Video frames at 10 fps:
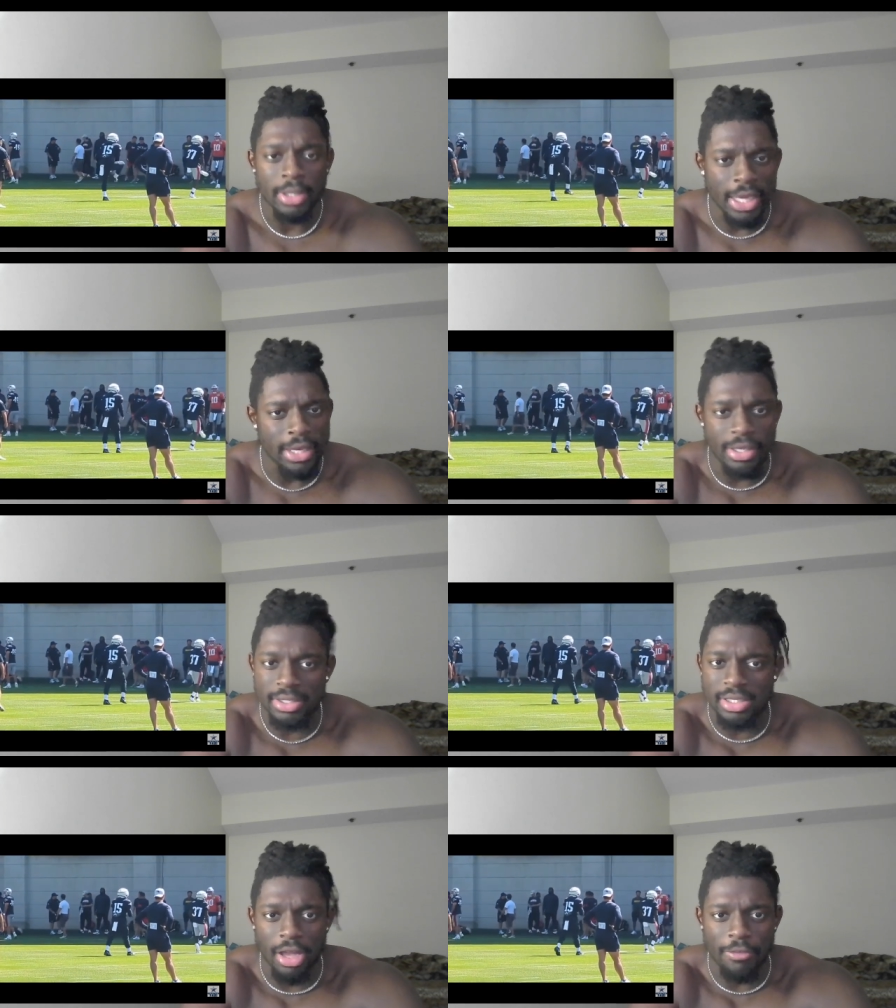Hey,
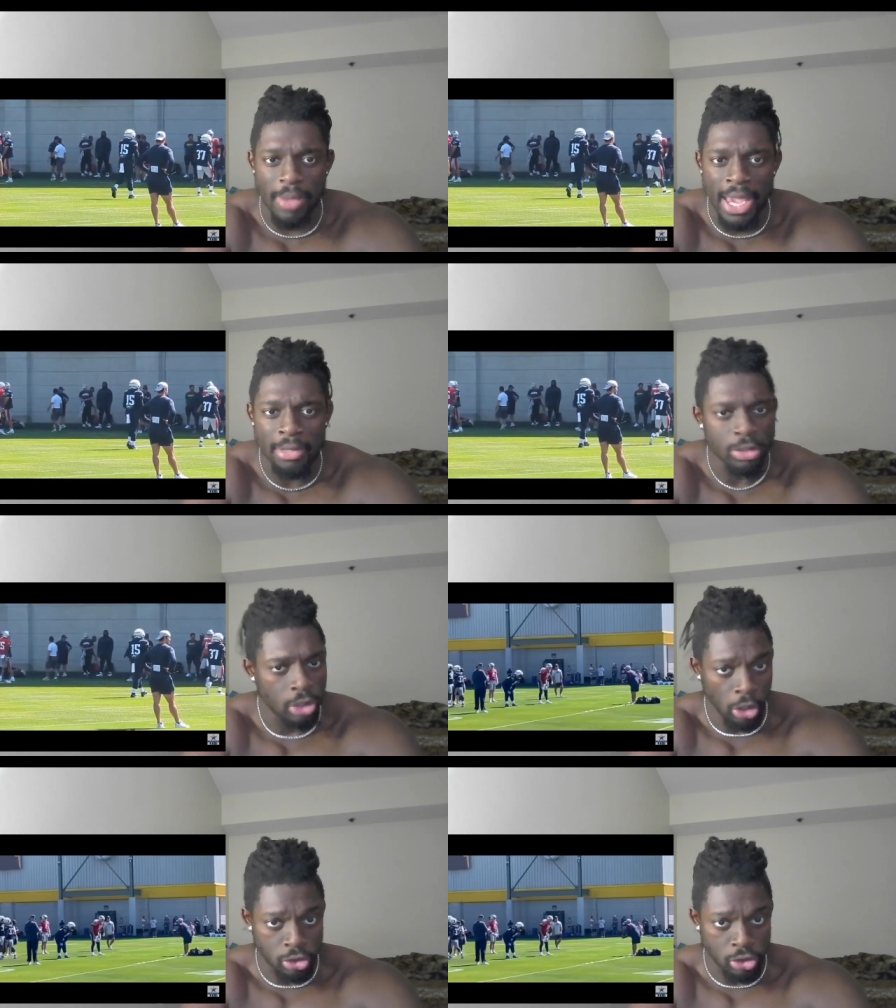good stuff, man.
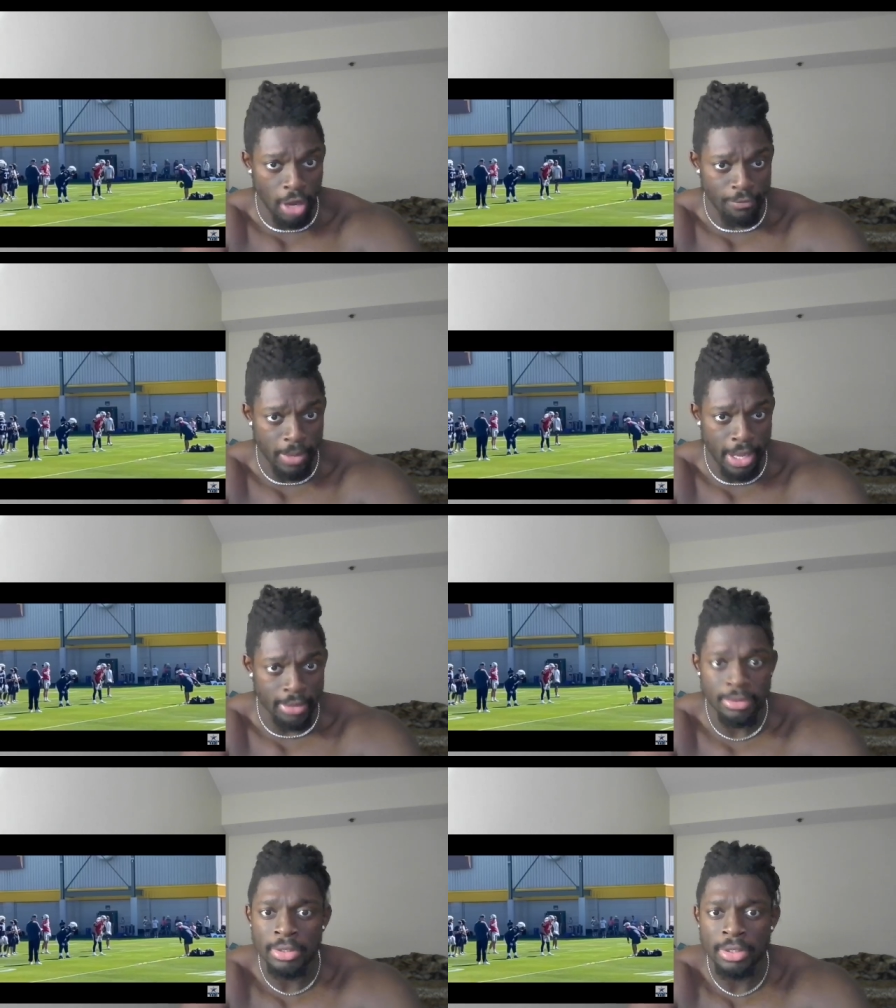Good stuff,
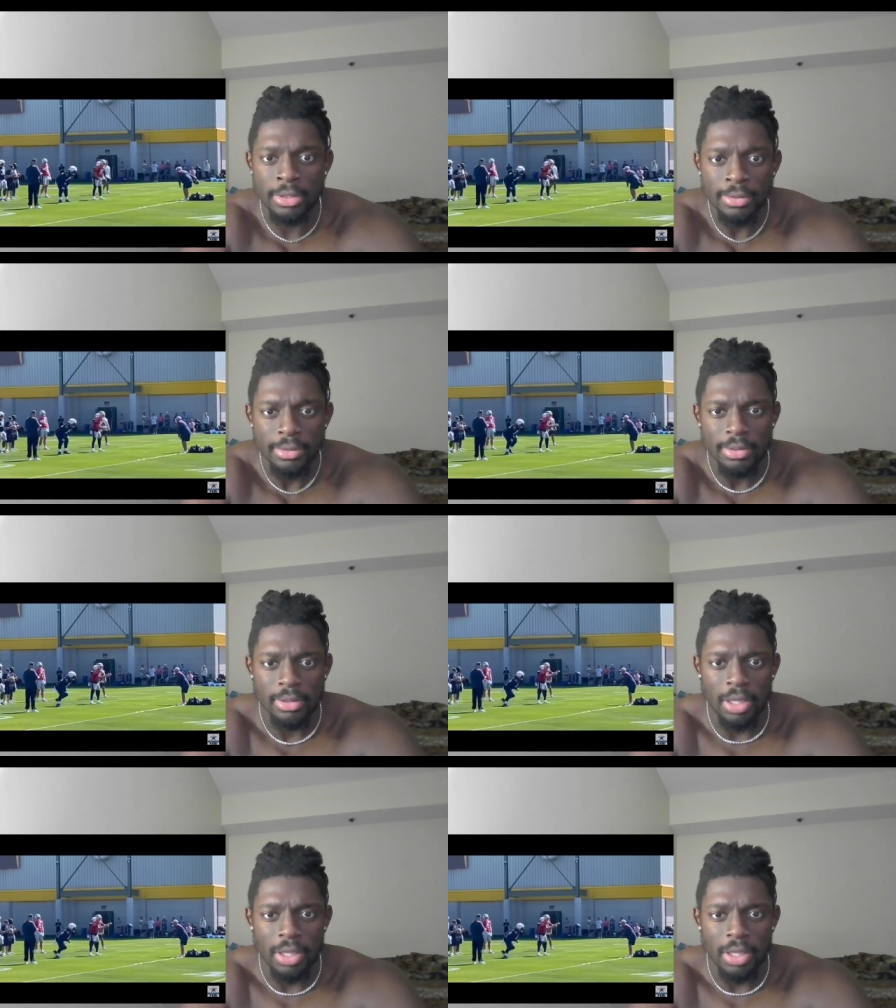man.